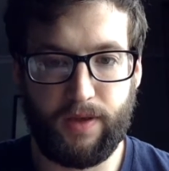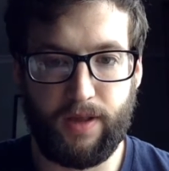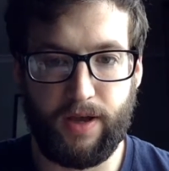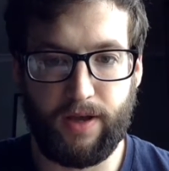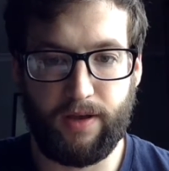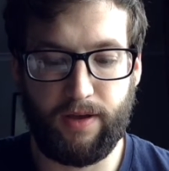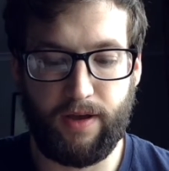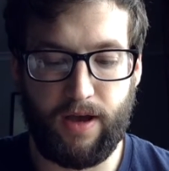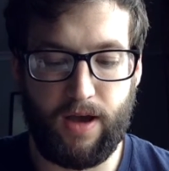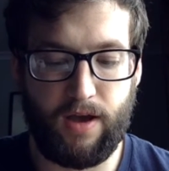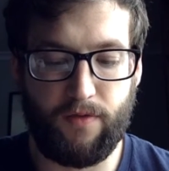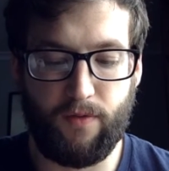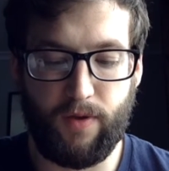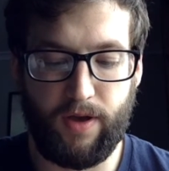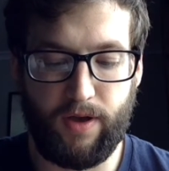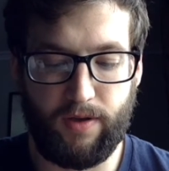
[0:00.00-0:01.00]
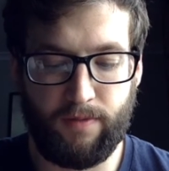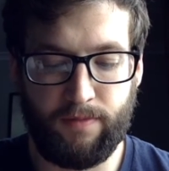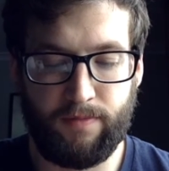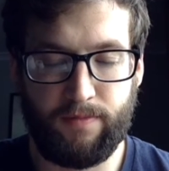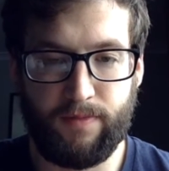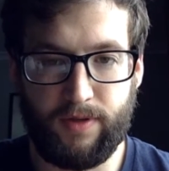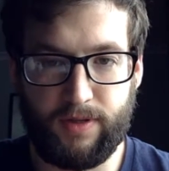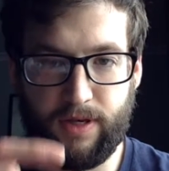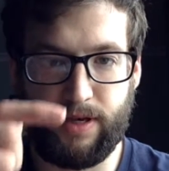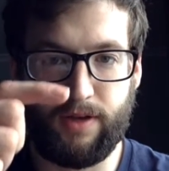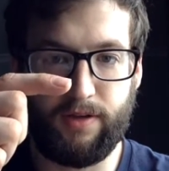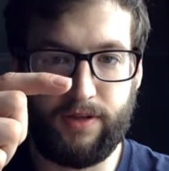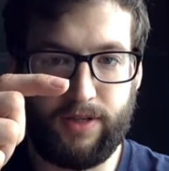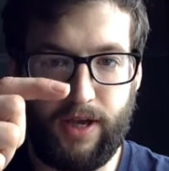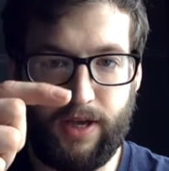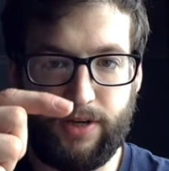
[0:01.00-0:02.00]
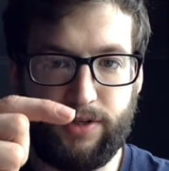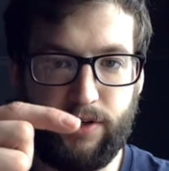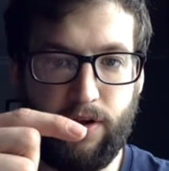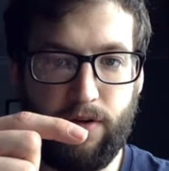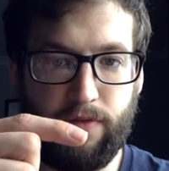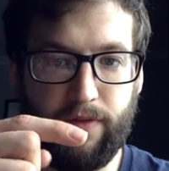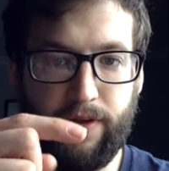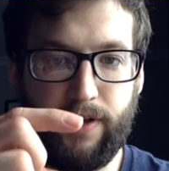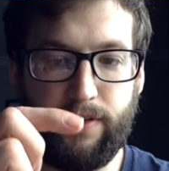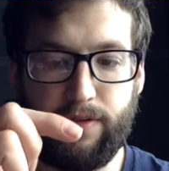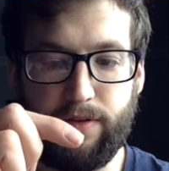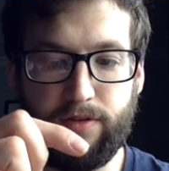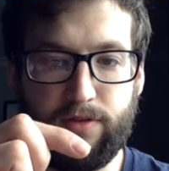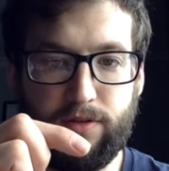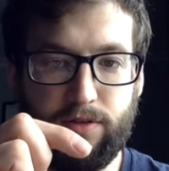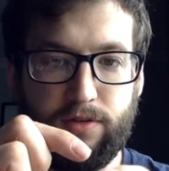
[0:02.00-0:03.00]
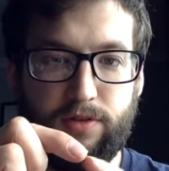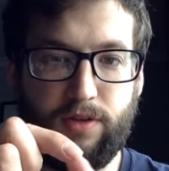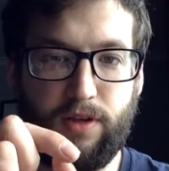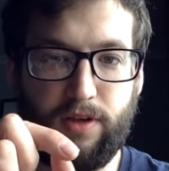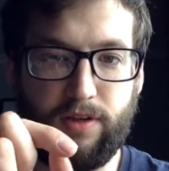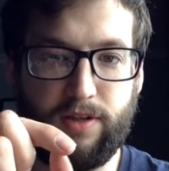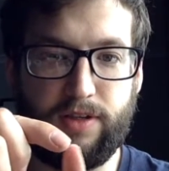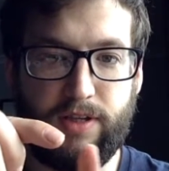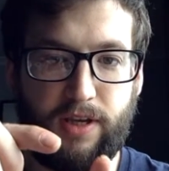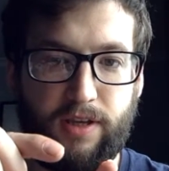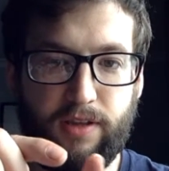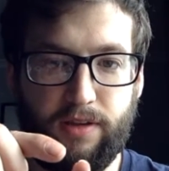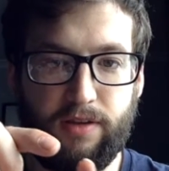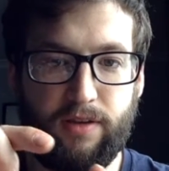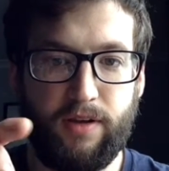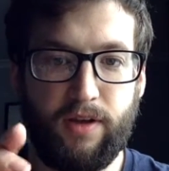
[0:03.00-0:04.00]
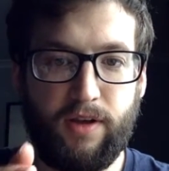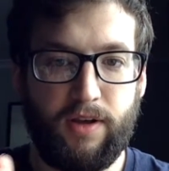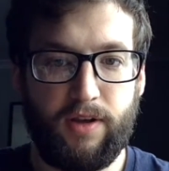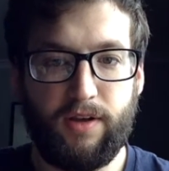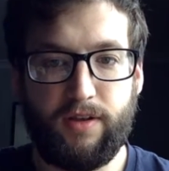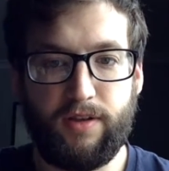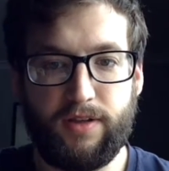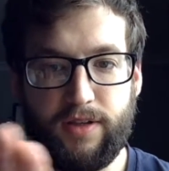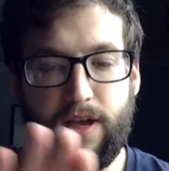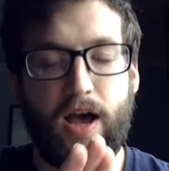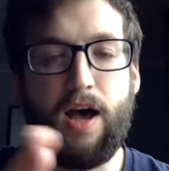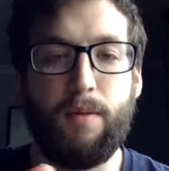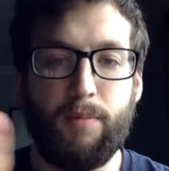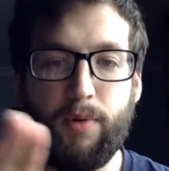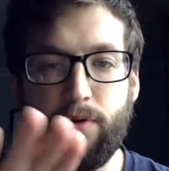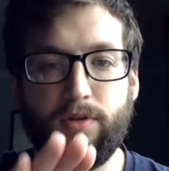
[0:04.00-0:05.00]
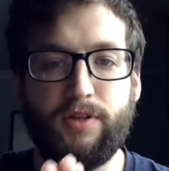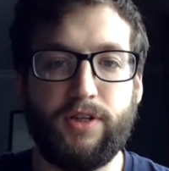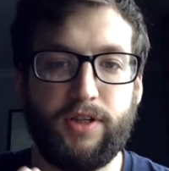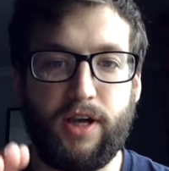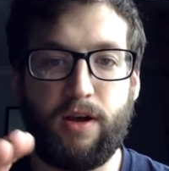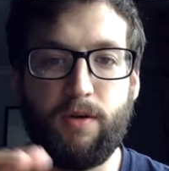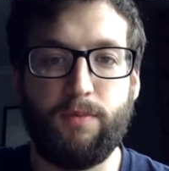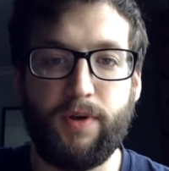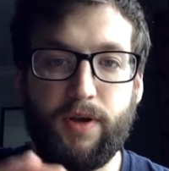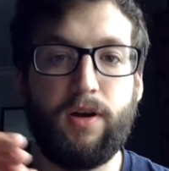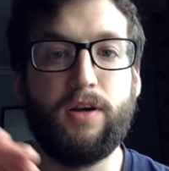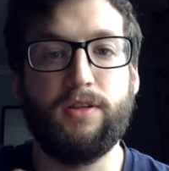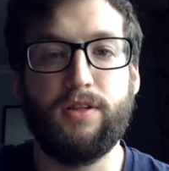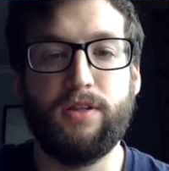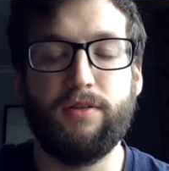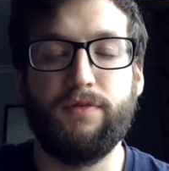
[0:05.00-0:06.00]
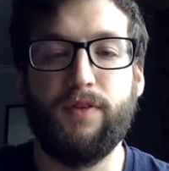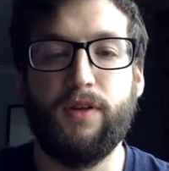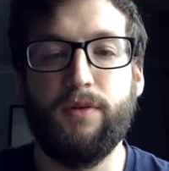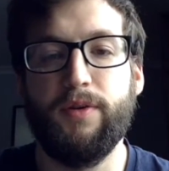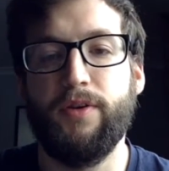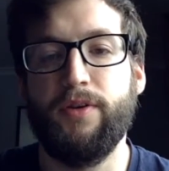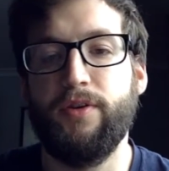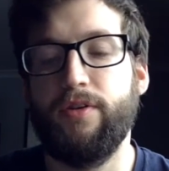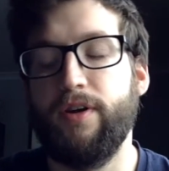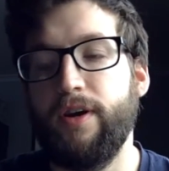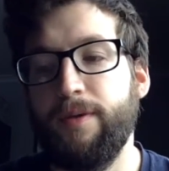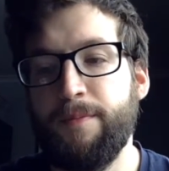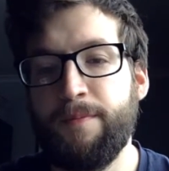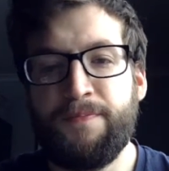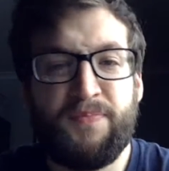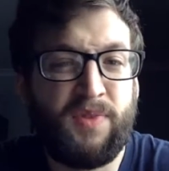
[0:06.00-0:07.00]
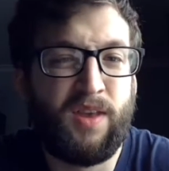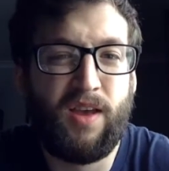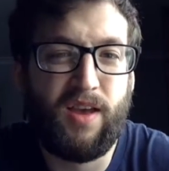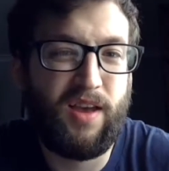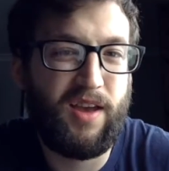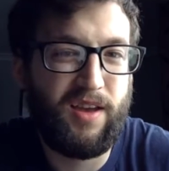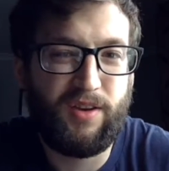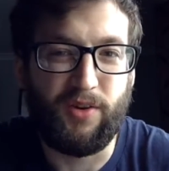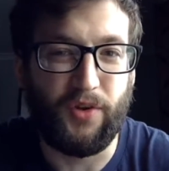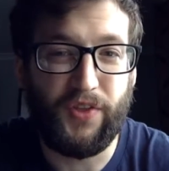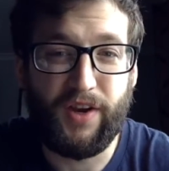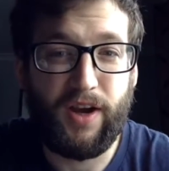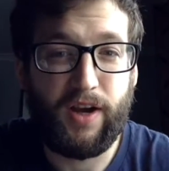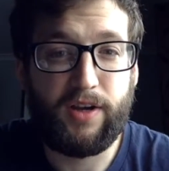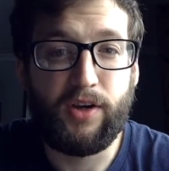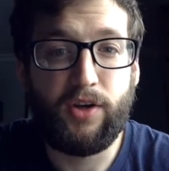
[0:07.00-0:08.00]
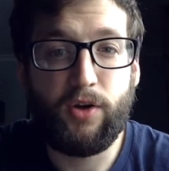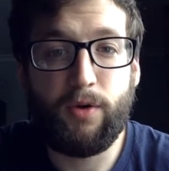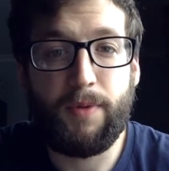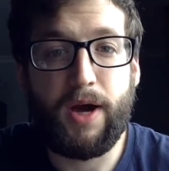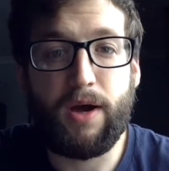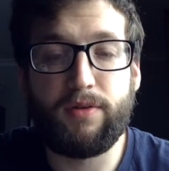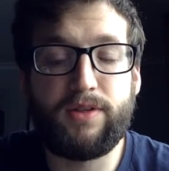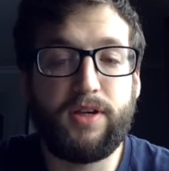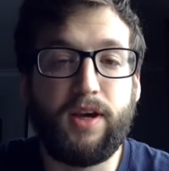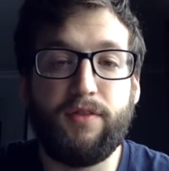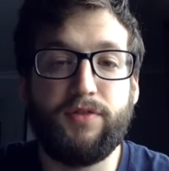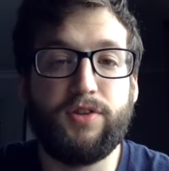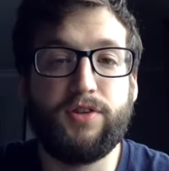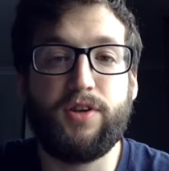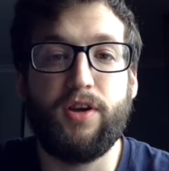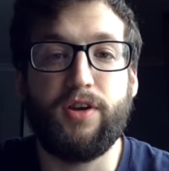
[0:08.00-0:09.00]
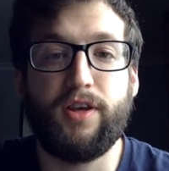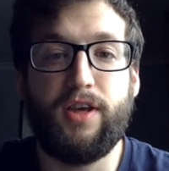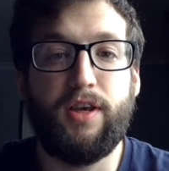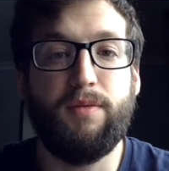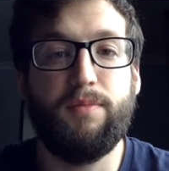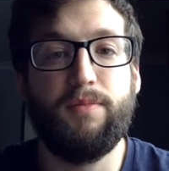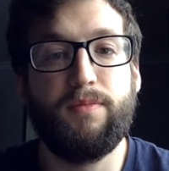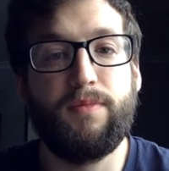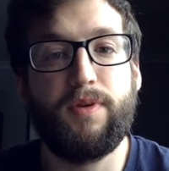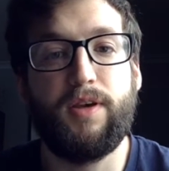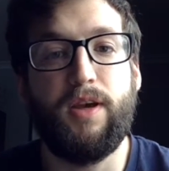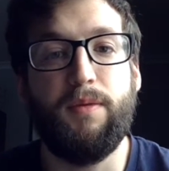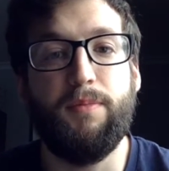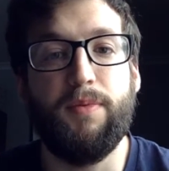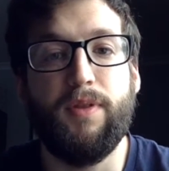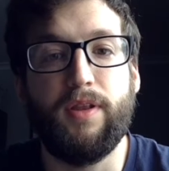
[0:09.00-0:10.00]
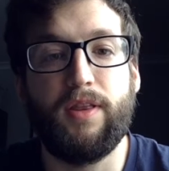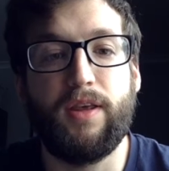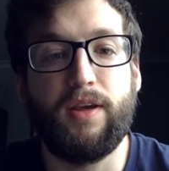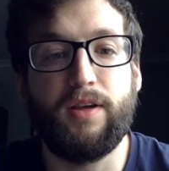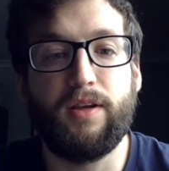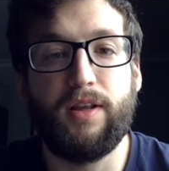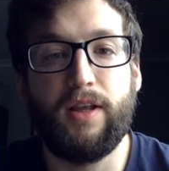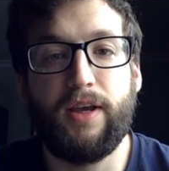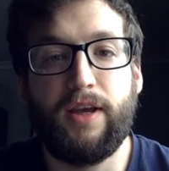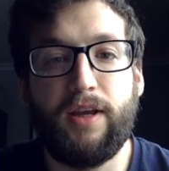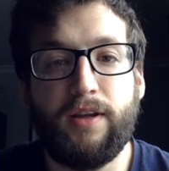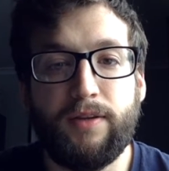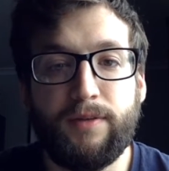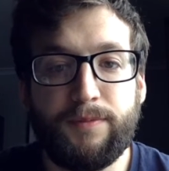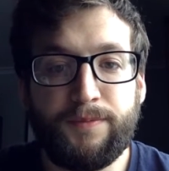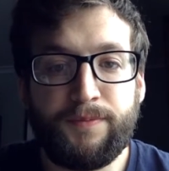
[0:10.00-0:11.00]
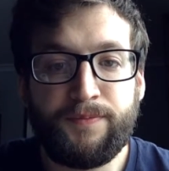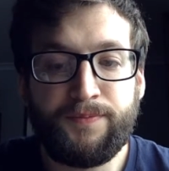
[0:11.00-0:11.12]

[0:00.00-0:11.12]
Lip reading: like halfway. There's like a section of it that's just you can see that the scar bulges out because there's fluid under it. Nothing I can do about it. I've just got to keeping the thing clean and